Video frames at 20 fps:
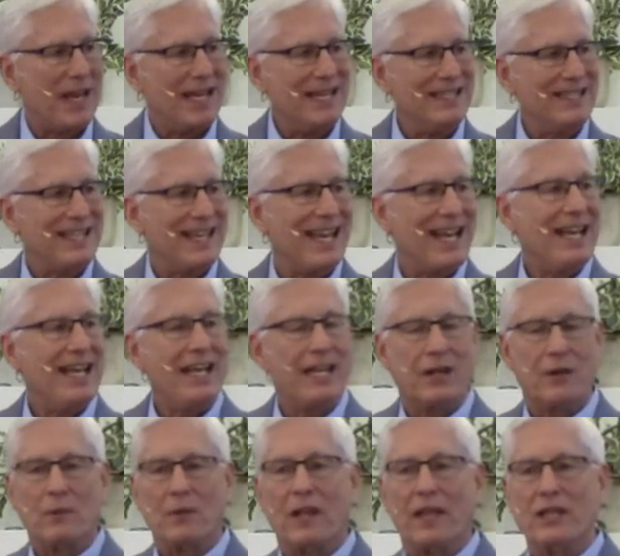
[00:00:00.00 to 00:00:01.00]

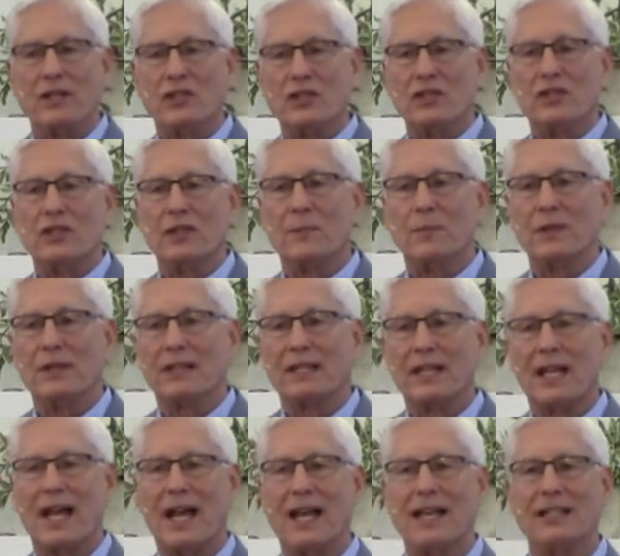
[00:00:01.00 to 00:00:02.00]
maintaining a relationship with
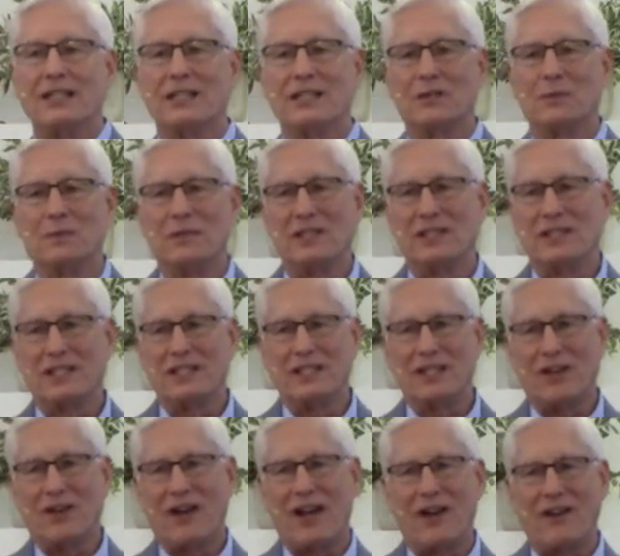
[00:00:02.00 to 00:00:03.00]
God. It just wants to
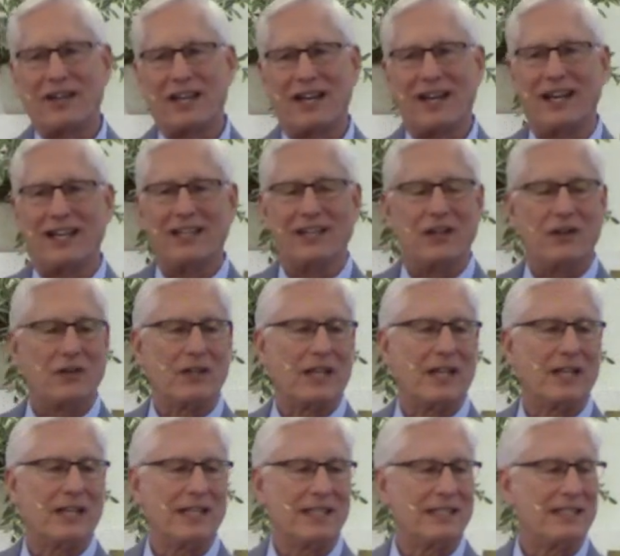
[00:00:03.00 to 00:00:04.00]
know how can I, you know,
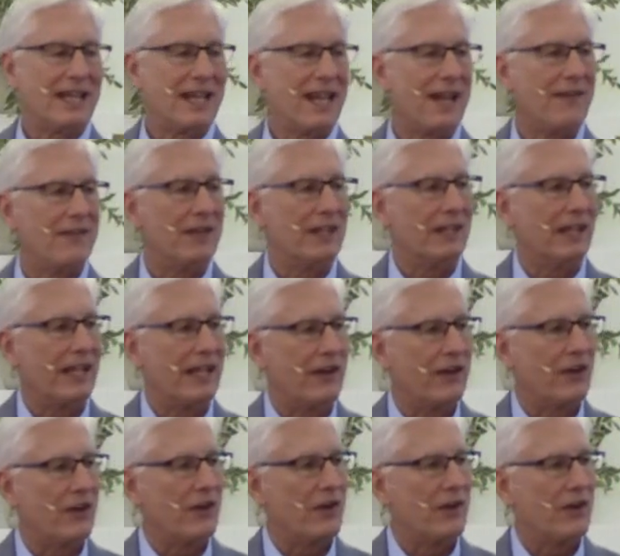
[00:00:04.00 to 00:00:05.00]
kind of get to heaven
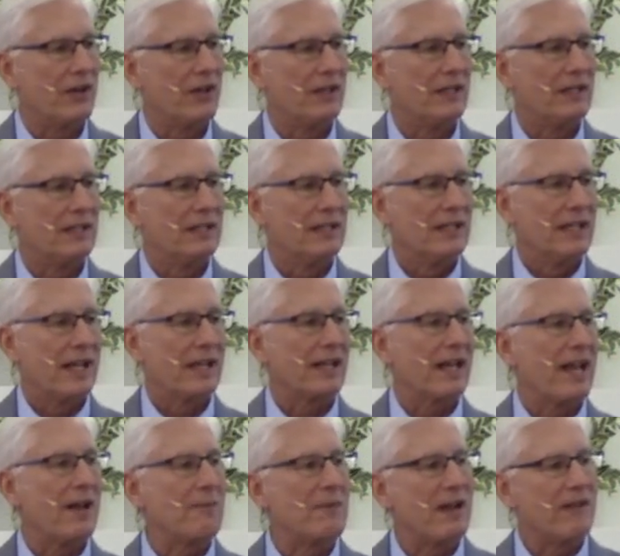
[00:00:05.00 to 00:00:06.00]
later? How
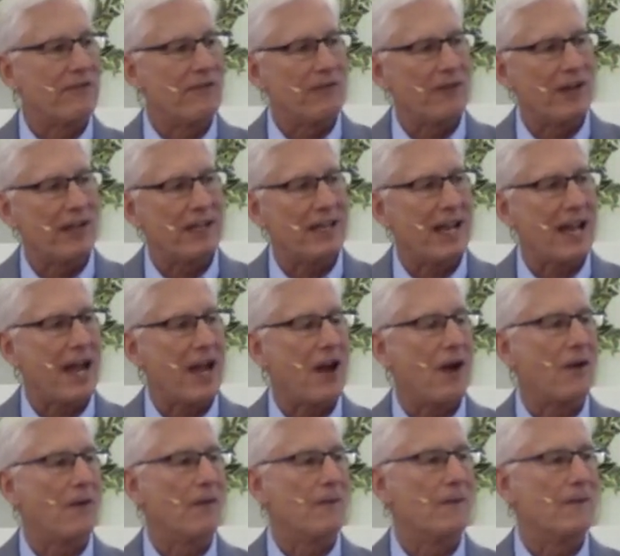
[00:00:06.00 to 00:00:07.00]
can I have my fun
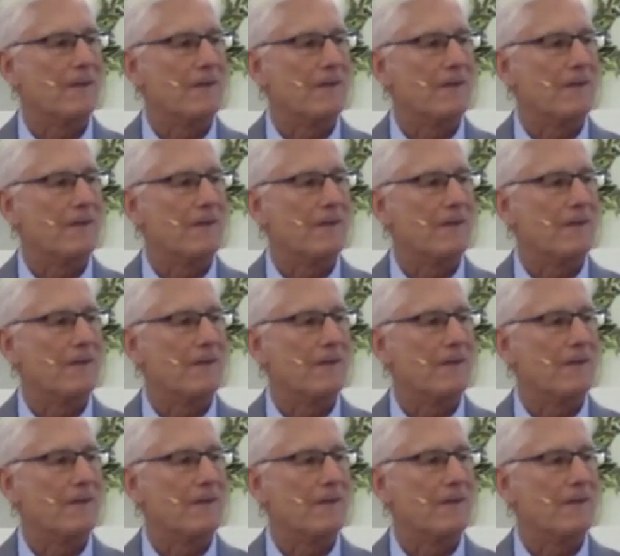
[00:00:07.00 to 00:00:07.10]
now